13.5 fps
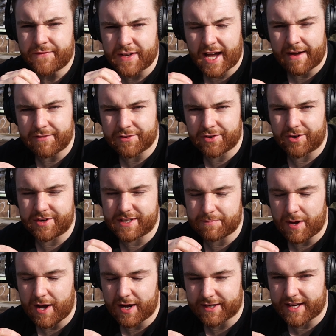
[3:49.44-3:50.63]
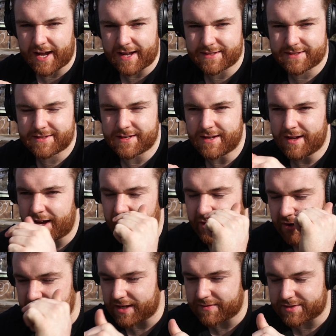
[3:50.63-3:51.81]
if you haven't heard his podcast, I'm
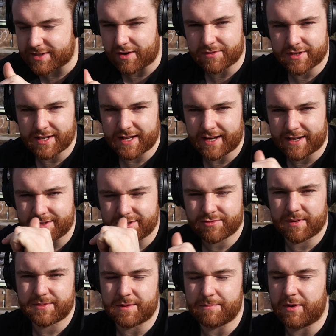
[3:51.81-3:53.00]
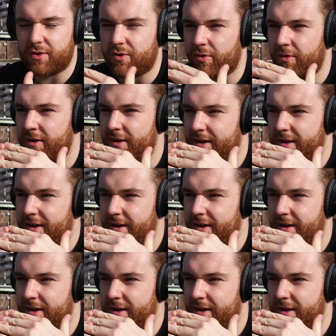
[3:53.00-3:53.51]
going to leave it down the link in the description below.